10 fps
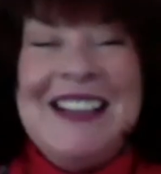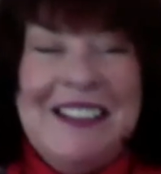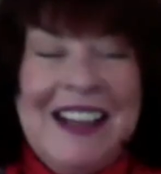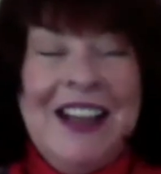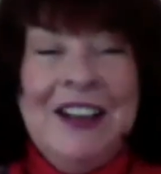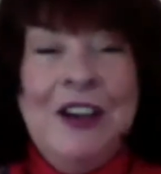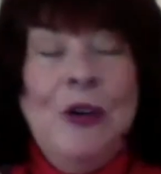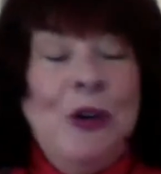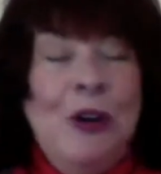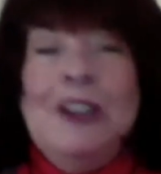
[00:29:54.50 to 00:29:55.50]
that
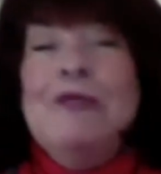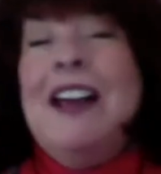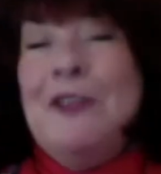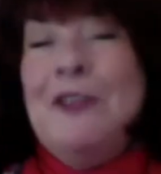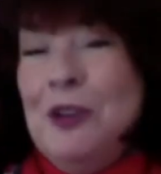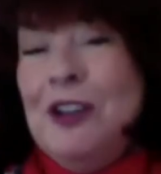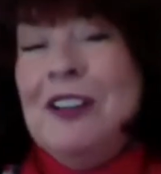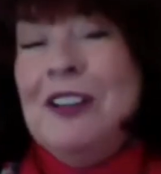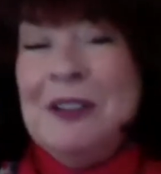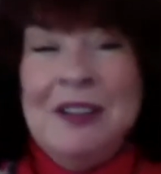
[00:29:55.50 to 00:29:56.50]
all around the
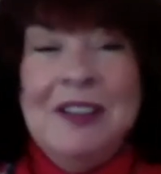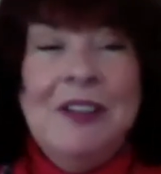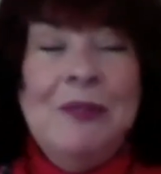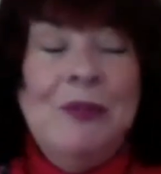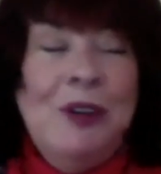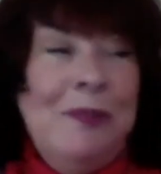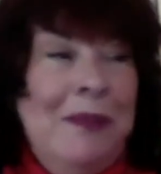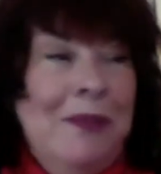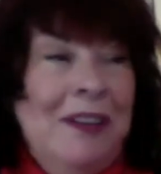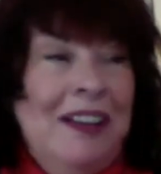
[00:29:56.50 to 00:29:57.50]
world, the more
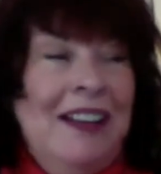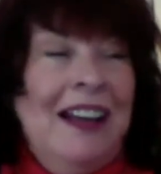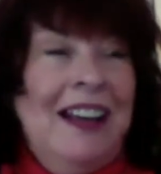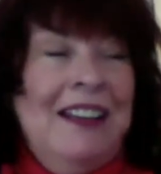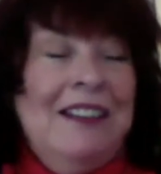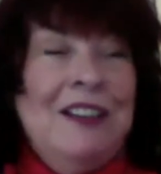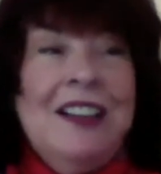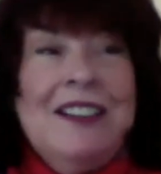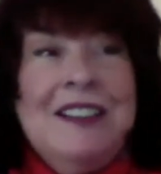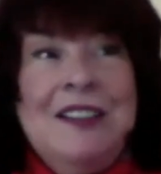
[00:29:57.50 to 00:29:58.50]
people I
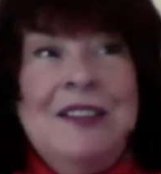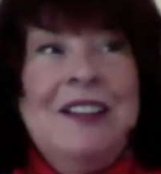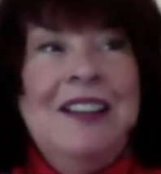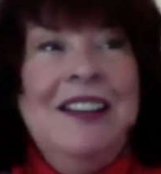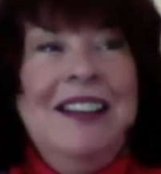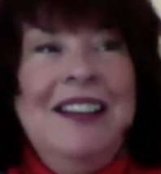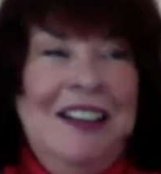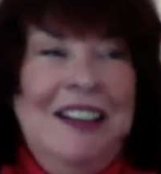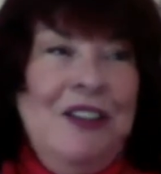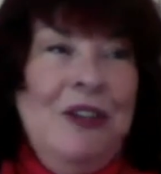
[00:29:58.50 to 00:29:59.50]
talk to,
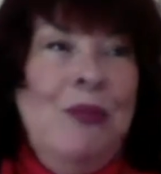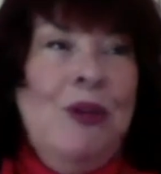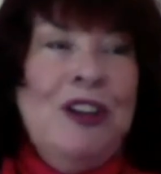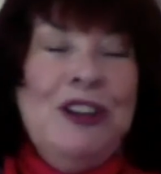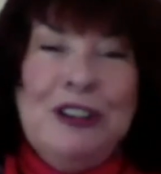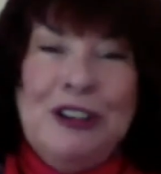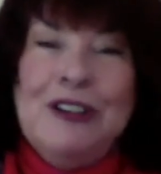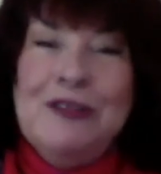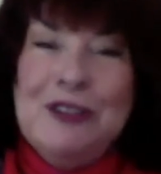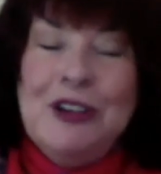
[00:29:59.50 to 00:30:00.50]
the more you learn,
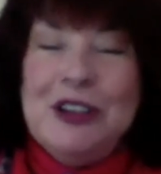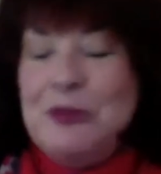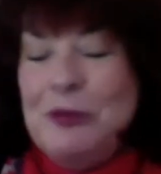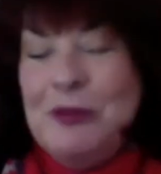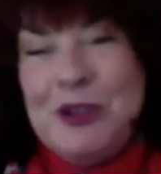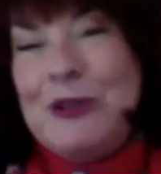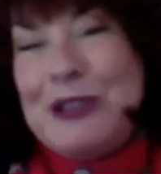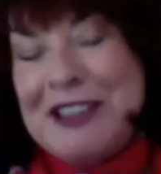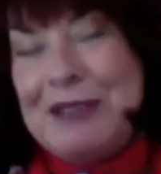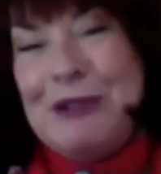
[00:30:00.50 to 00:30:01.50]
of course, we're much more
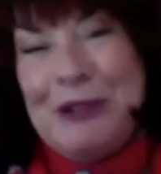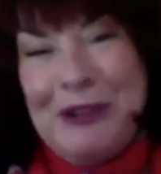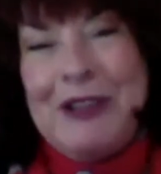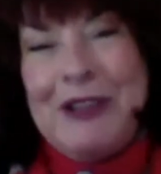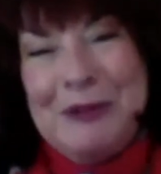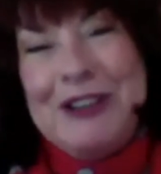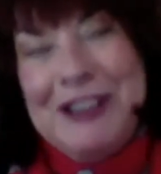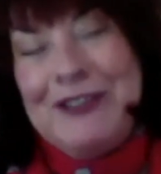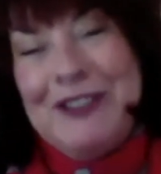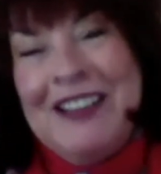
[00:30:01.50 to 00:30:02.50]
similar than we're
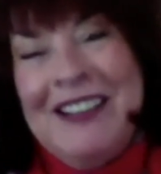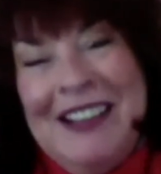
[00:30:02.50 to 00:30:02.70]
different.